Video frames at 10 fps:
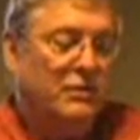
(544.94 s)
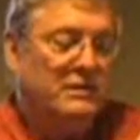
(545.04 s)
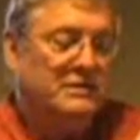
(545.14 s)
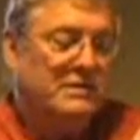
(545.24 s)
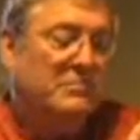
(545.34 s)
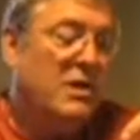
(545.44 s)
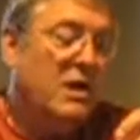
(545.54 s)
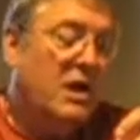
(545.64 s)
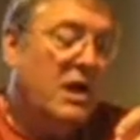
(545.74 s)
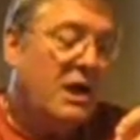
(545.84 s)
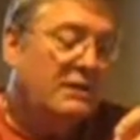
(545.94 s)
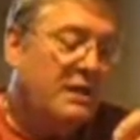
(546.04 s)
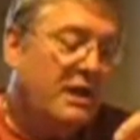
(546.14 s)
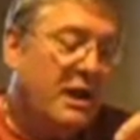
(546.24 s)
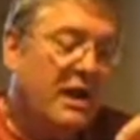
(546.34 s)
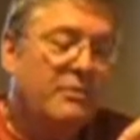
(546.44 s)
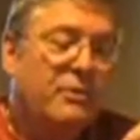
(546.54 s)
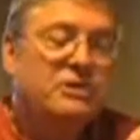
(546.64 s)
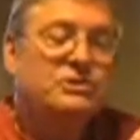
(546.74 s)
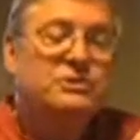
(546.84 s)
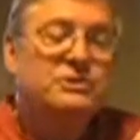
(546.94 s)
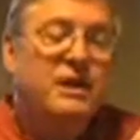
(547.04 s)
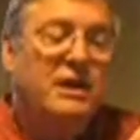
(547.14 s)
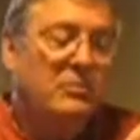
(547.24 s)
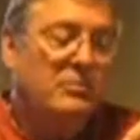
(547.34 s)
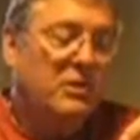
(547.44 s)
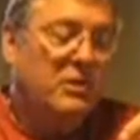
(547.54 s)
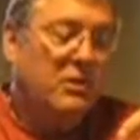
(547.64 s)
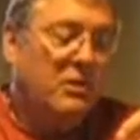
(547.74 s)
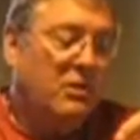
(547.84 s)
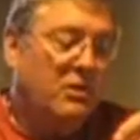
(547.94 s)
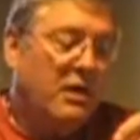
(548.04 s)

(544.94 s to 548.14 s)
is at high pressure down below,